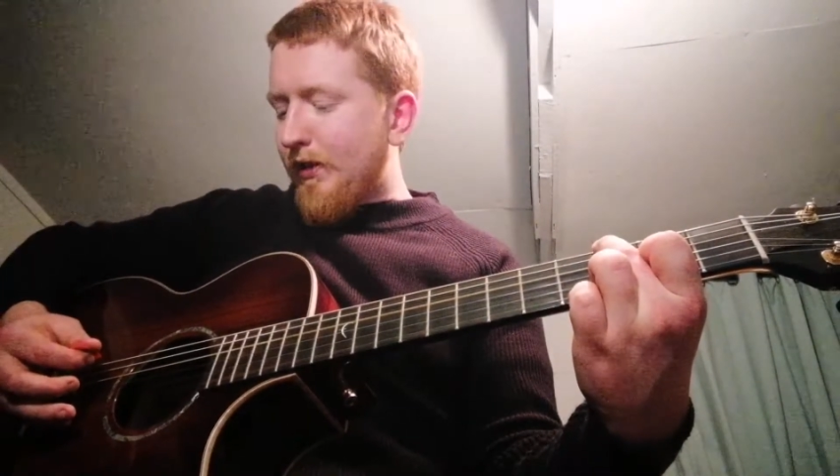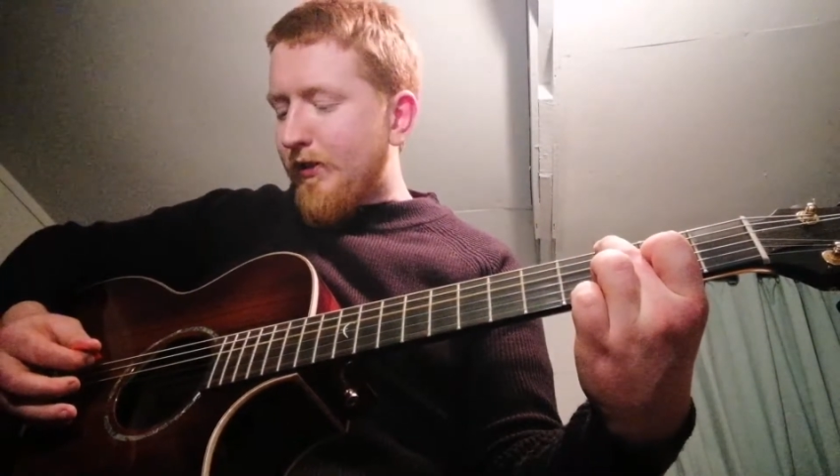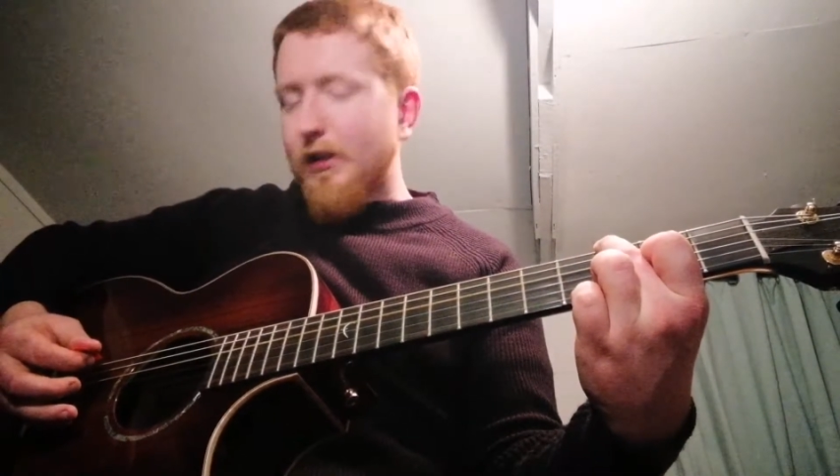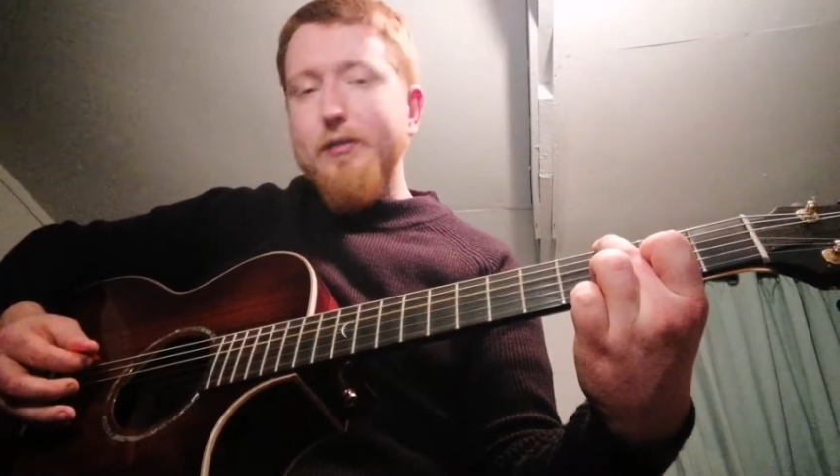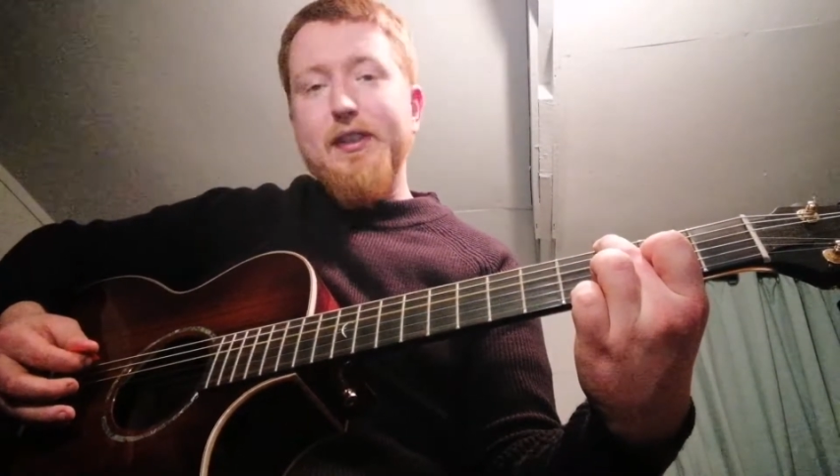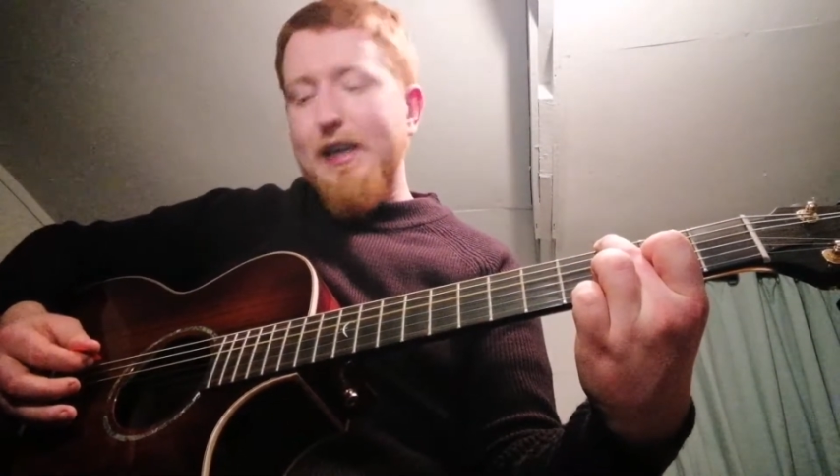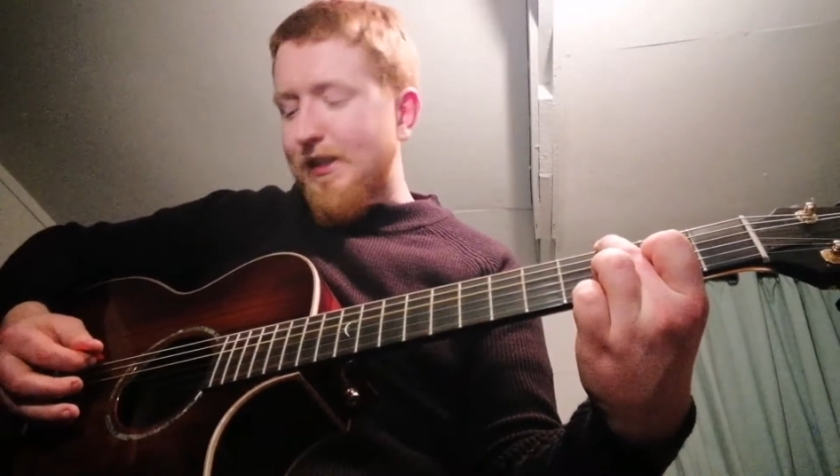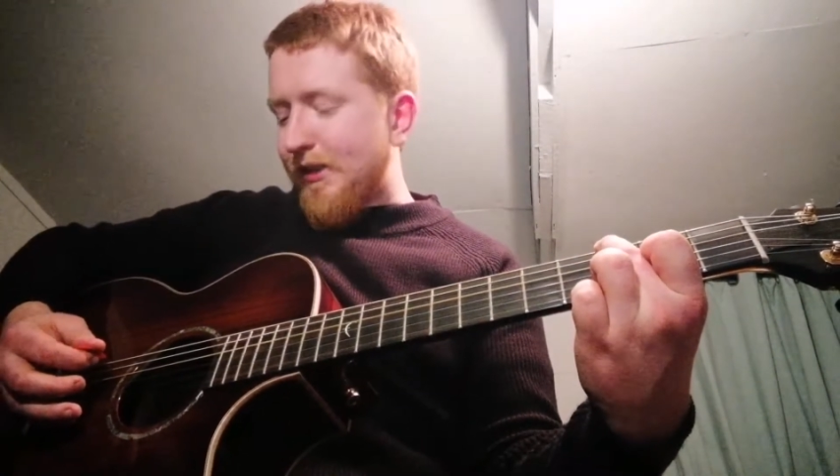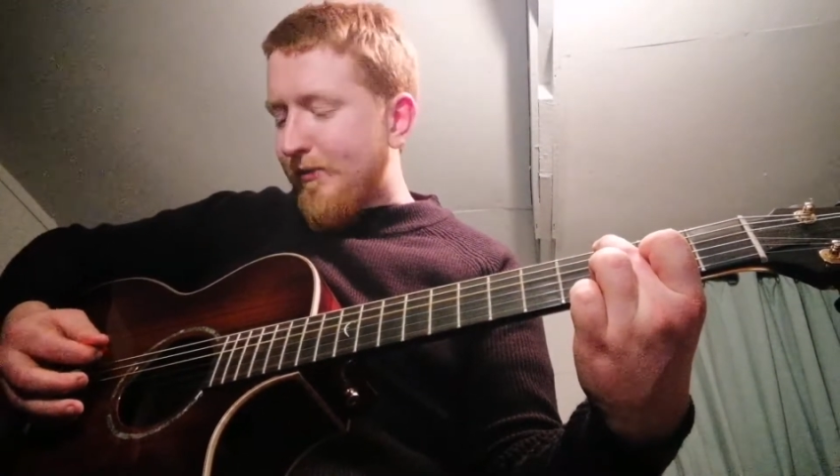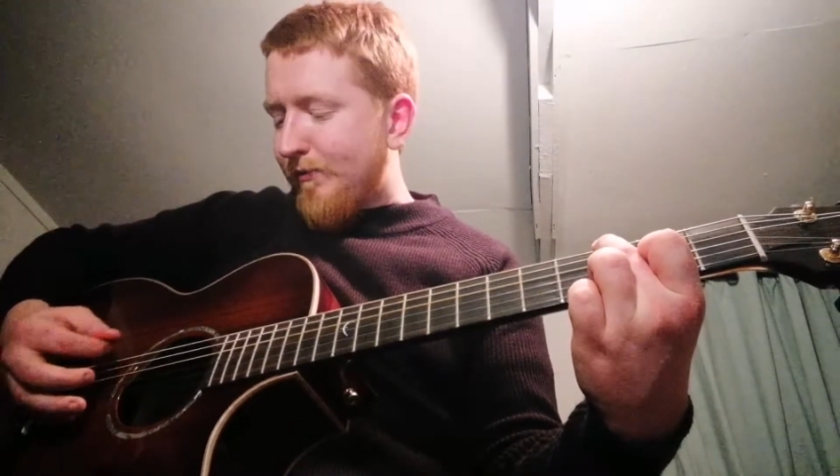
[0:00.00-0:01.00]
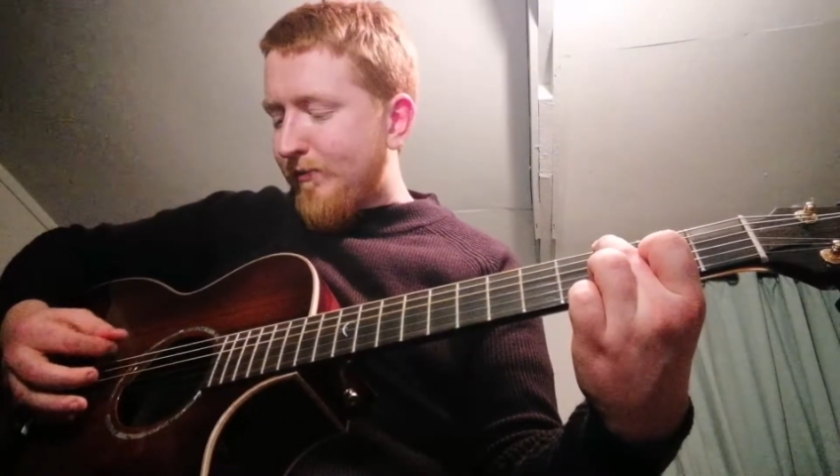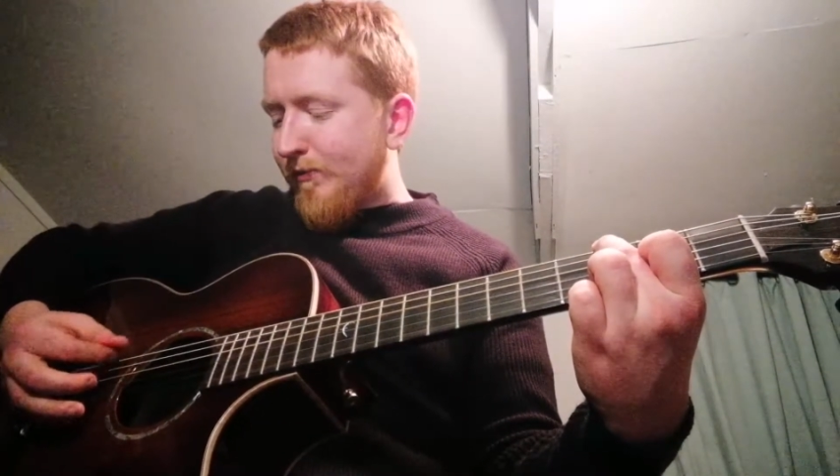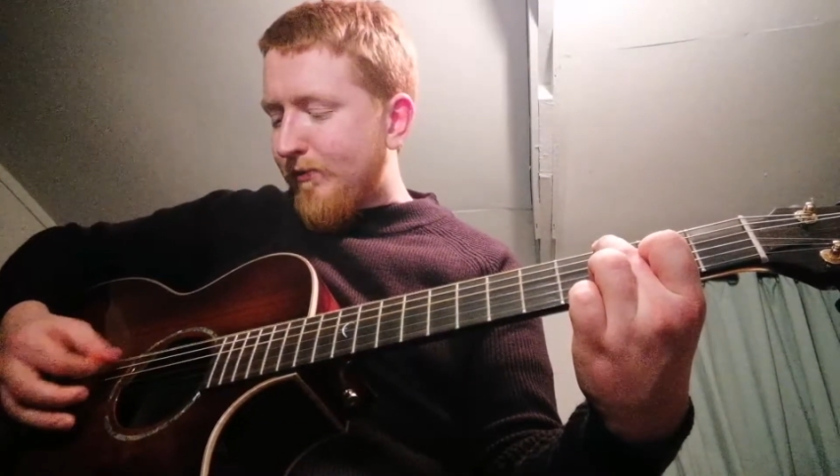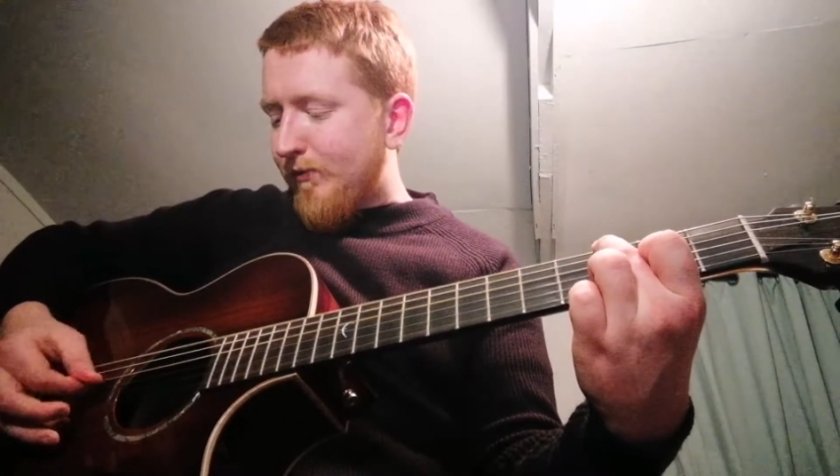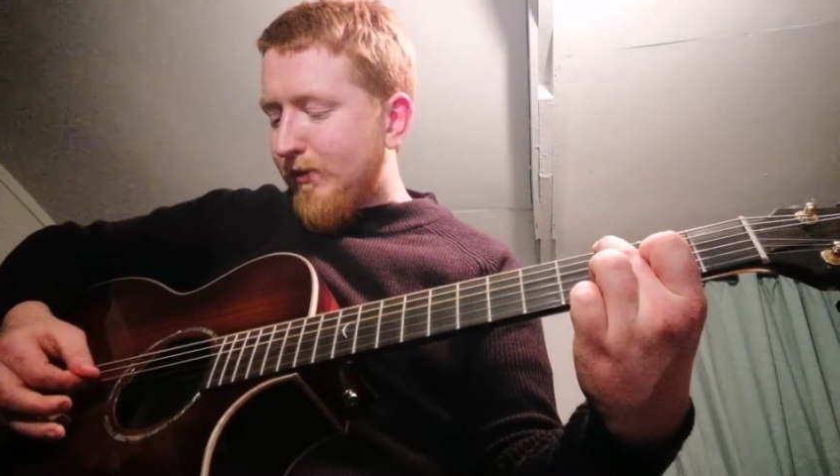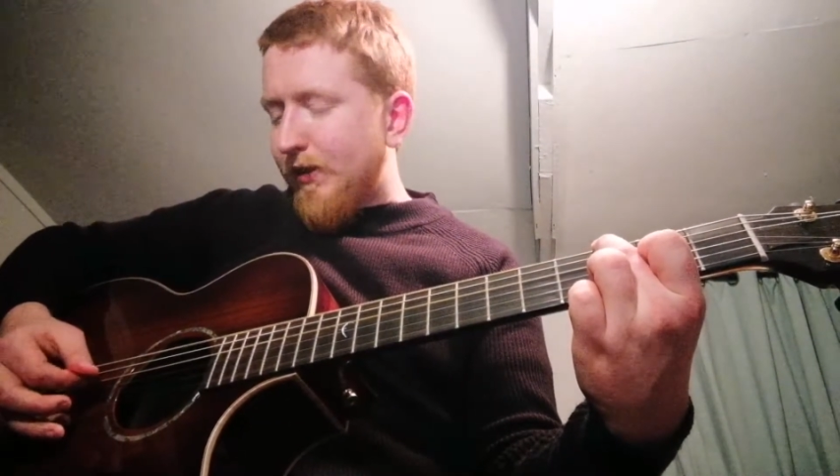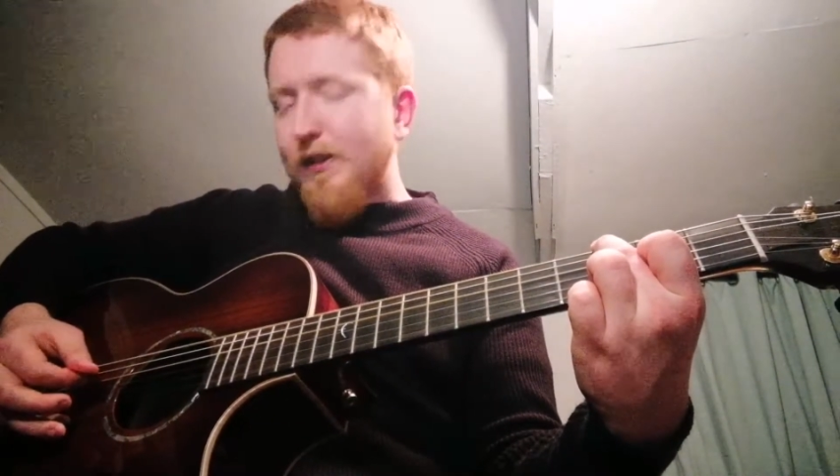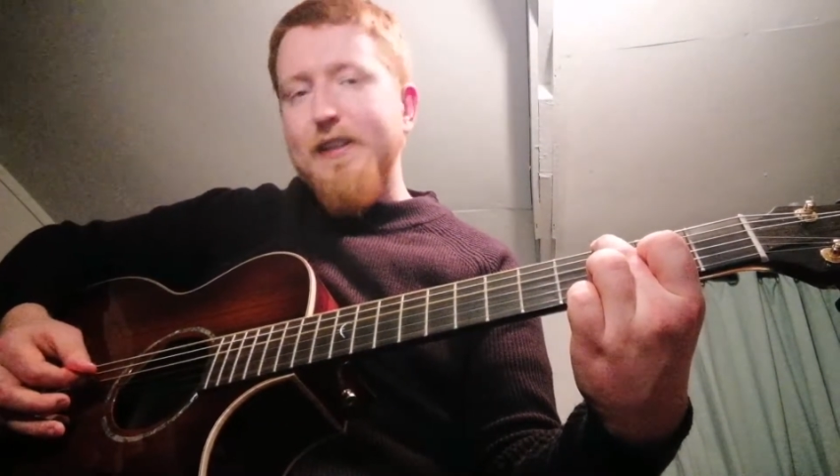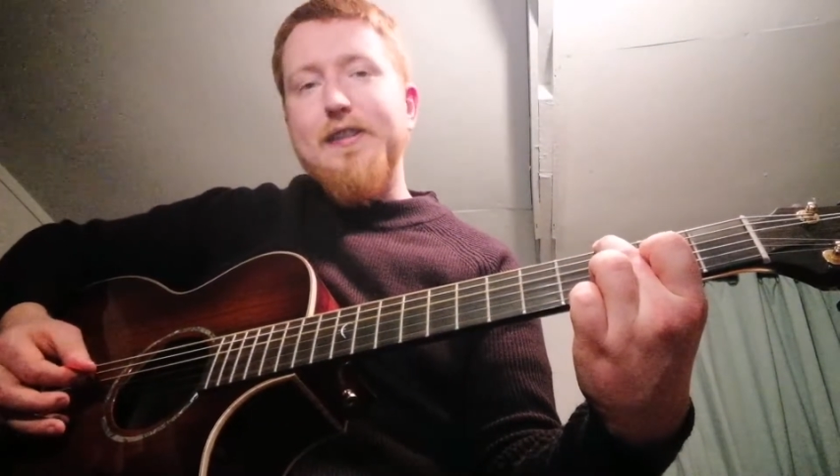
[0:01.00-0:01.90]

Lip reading: So together they